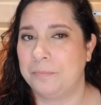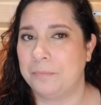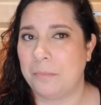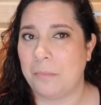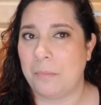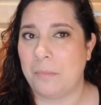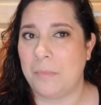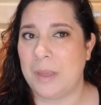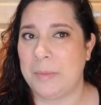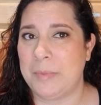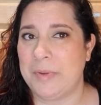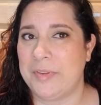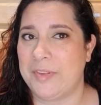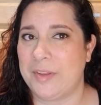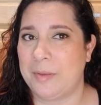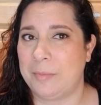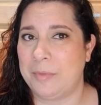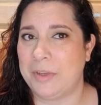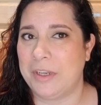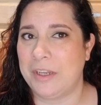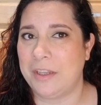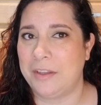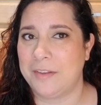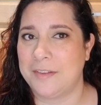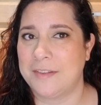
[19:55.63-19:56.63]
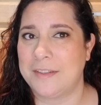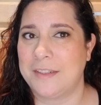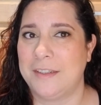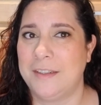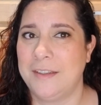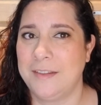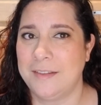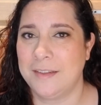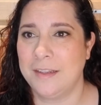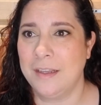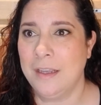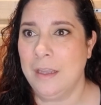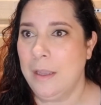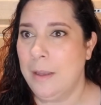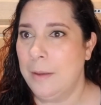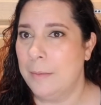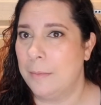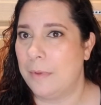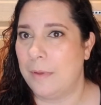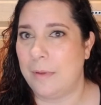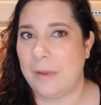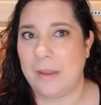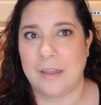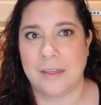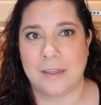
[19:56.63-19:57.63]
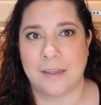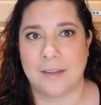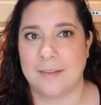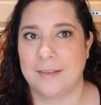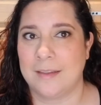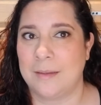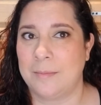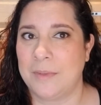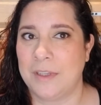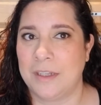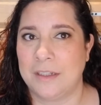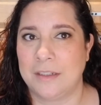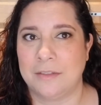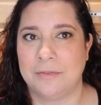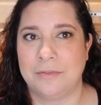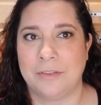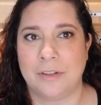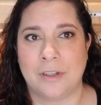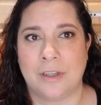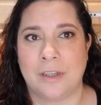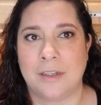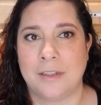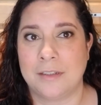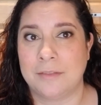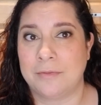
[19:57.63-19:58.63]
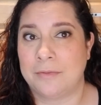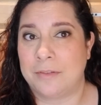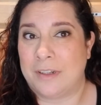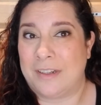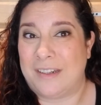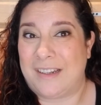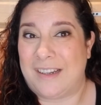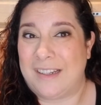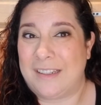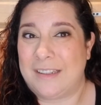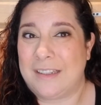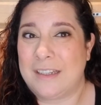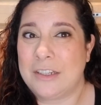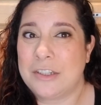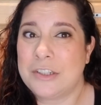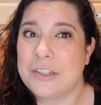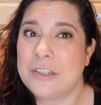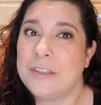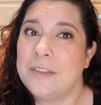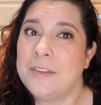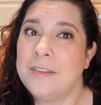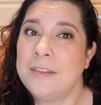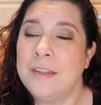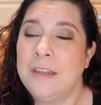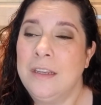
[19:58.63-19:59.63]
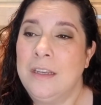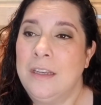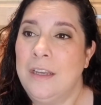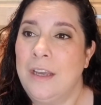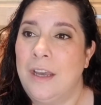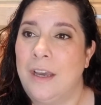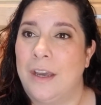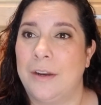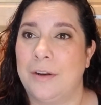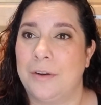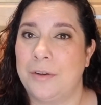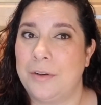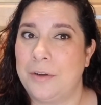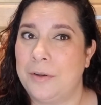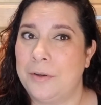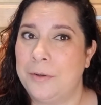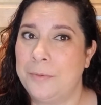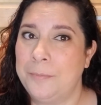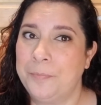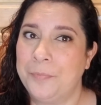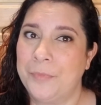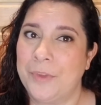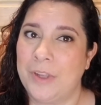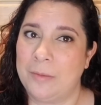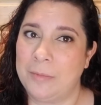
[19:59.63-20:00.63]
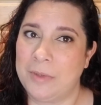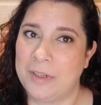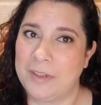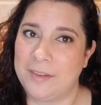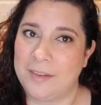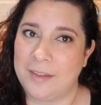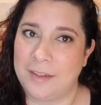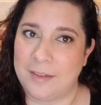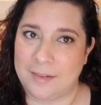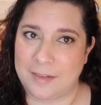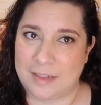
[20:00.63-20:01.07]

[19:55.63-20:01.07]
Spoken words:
Maybe somebody else does. Maybe does something different on different eyelashes. I don't know. I'm going to say it's